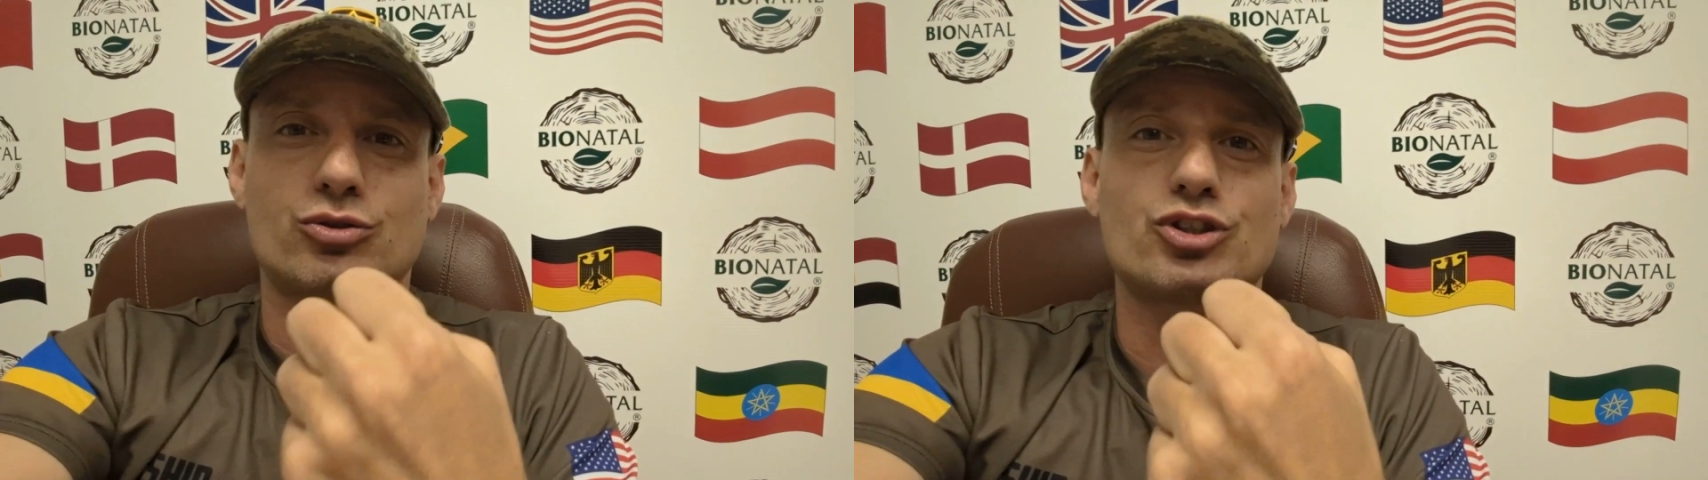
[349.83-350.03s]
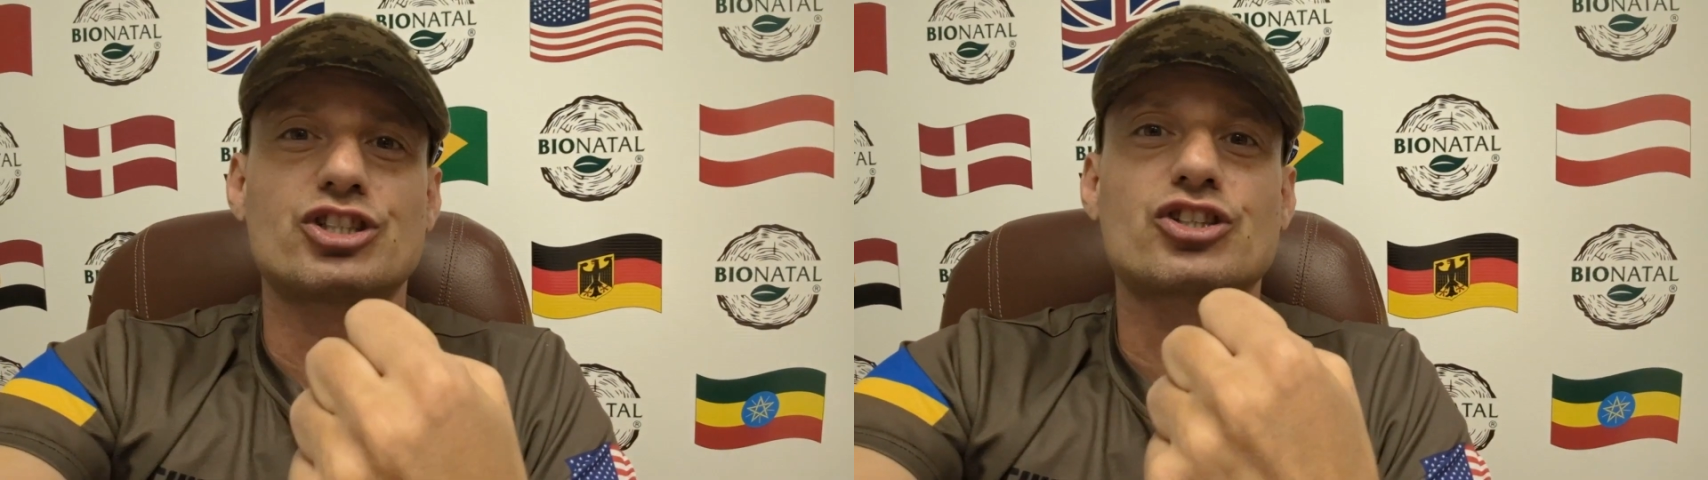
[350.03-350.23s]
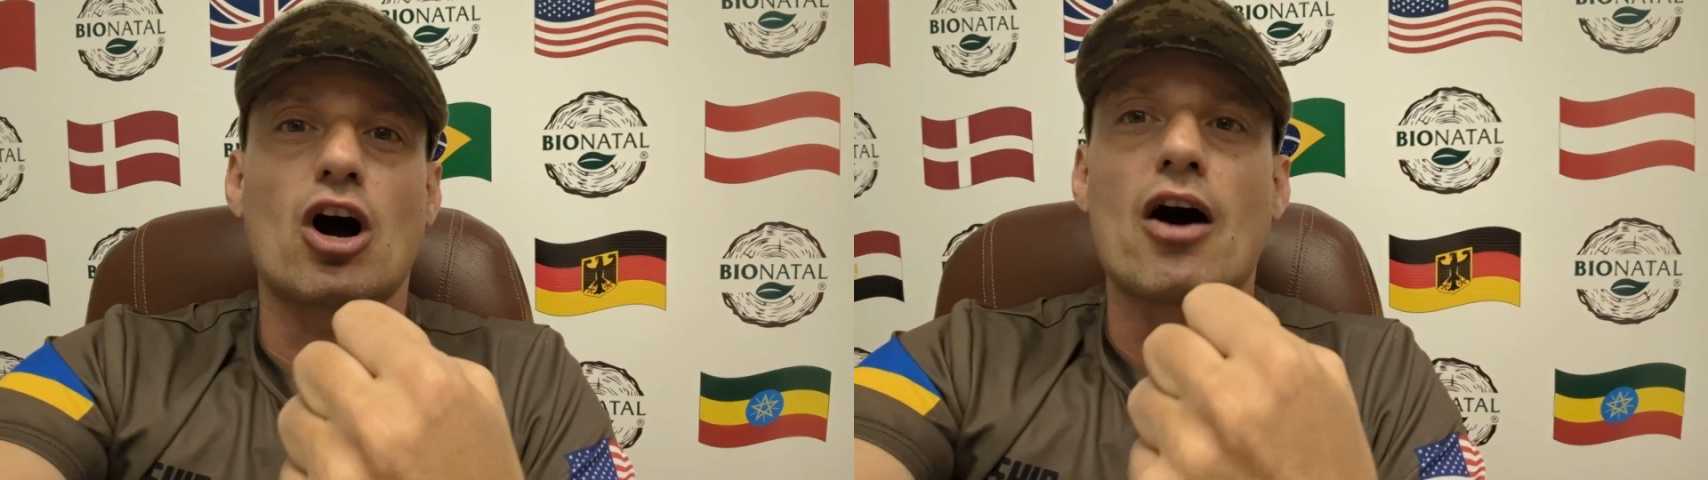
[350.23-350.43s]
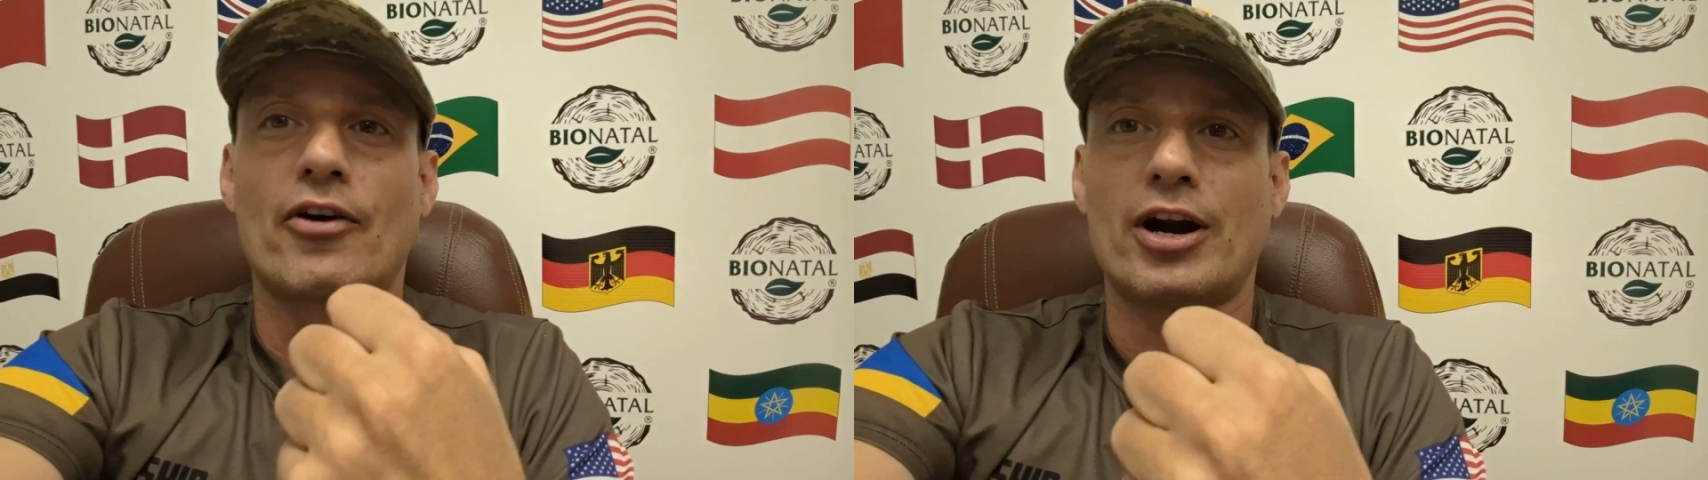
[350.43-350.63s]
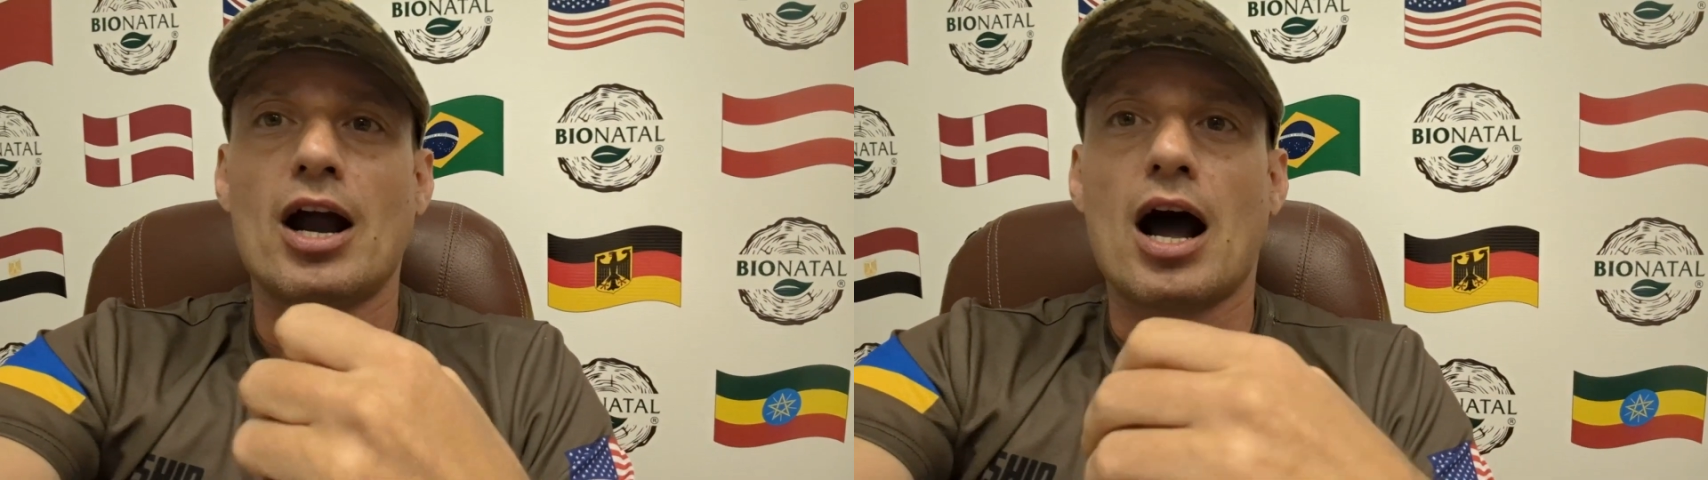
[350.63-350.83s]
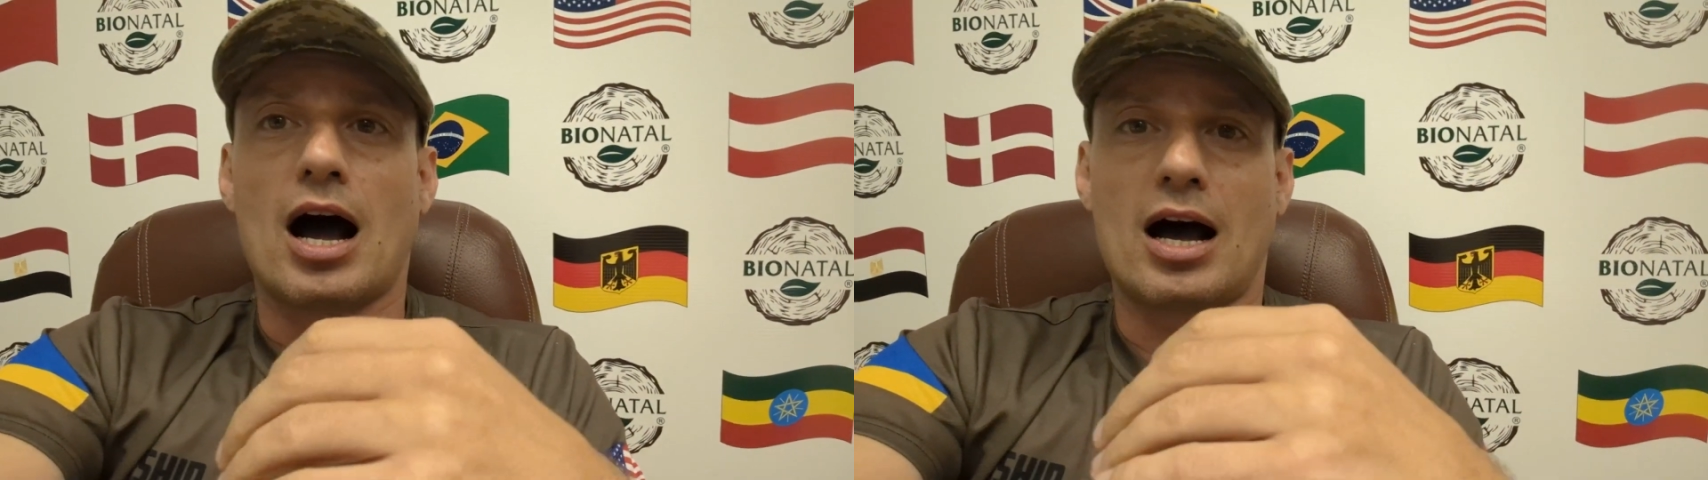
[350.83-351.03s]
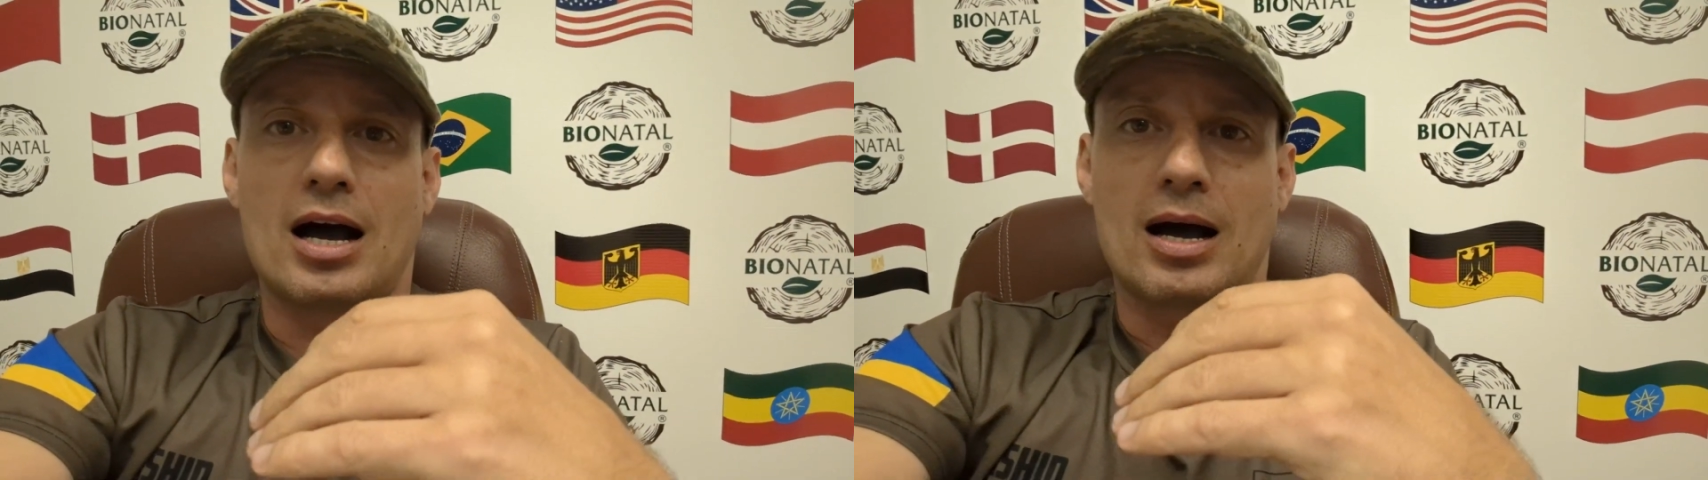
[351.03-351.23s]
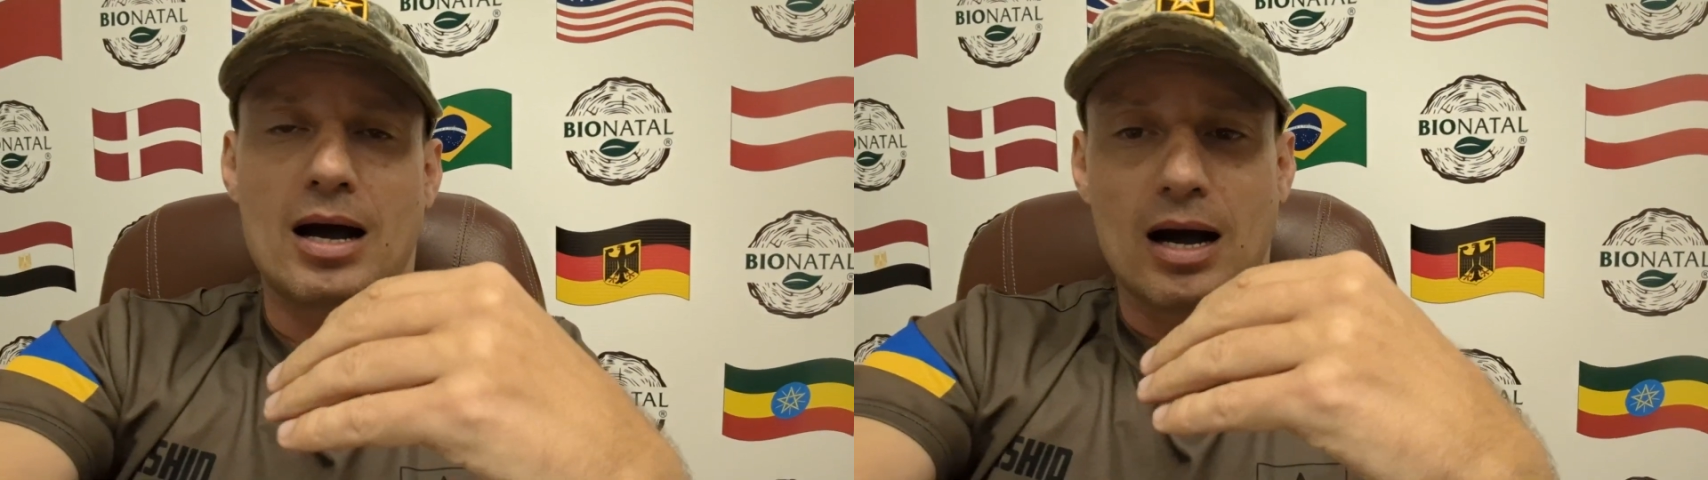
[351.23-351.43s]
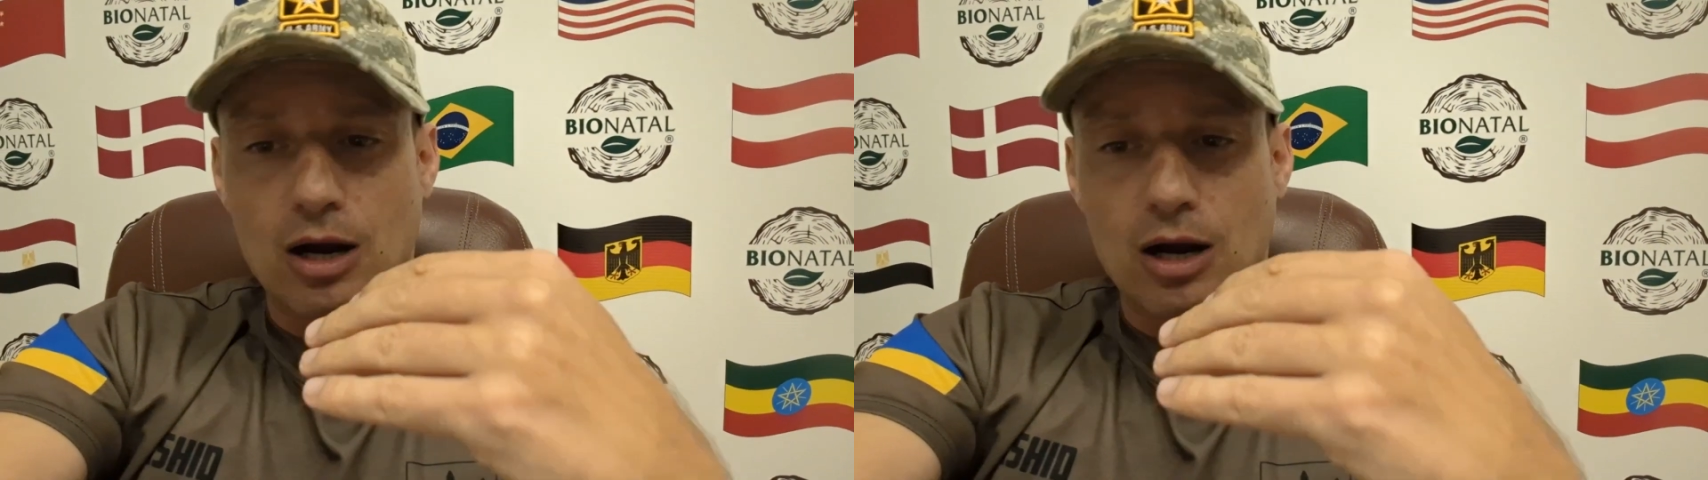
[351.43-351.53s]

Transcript: to discover uh,